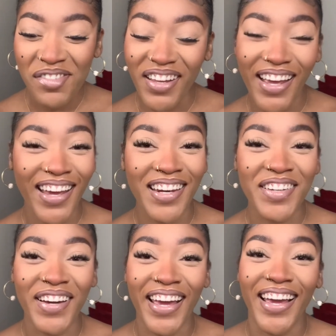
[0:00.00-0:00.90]
but
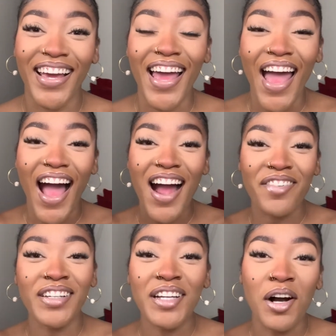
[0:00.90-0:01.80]
anyway, I
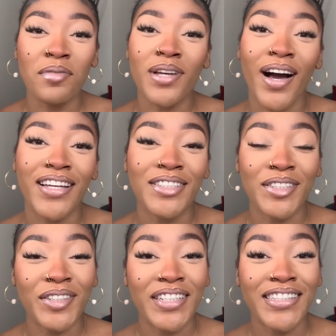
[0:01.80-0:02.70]
really hope y'all
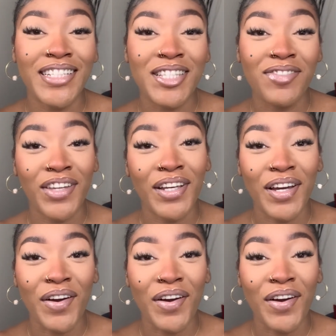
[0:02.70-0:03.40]
enjoyed this video.